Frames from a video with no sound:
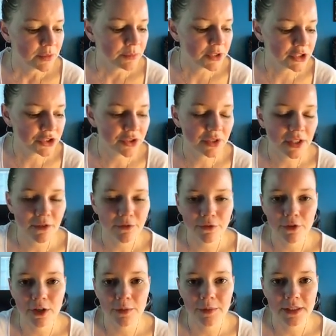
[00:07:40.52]
But sure enough,
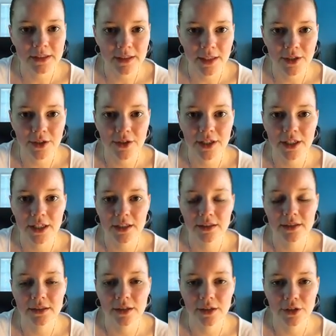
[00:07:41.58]
30 minutes later, he
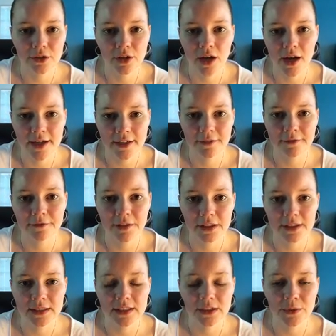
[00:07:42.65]
started crying and
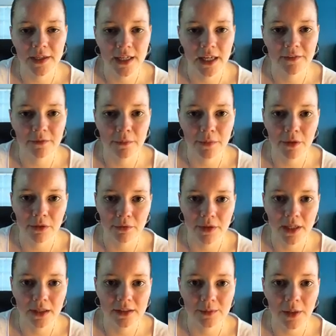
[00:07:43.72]
fussing, so I gave him the
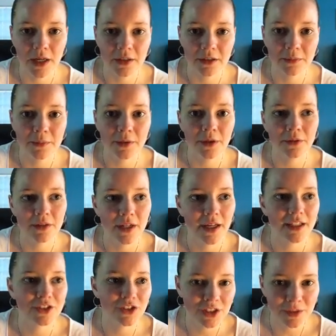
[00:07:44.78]
3-ounce bottle of milk that I
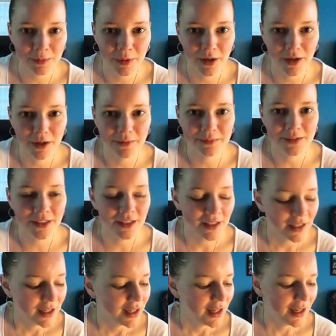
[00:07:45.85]
had just pumped,
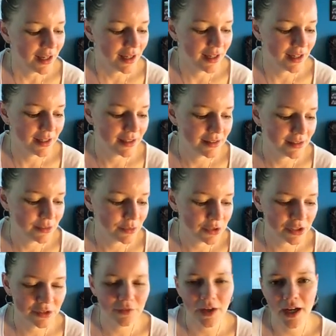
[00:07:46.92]
and
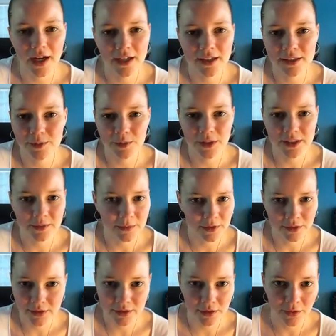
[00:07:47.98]
which is fine. It's breast
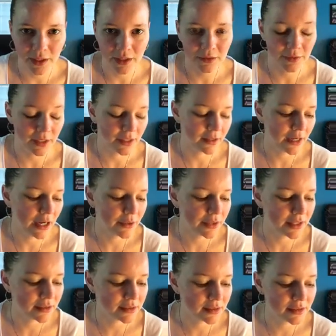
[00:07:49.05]
milk, so I don't care how he
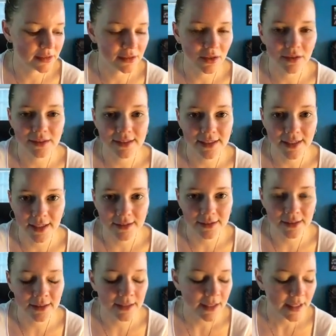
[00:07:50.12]
gets it as long as he
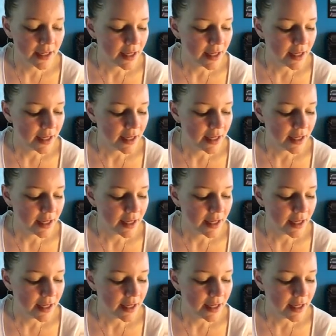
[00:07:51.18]
gets it.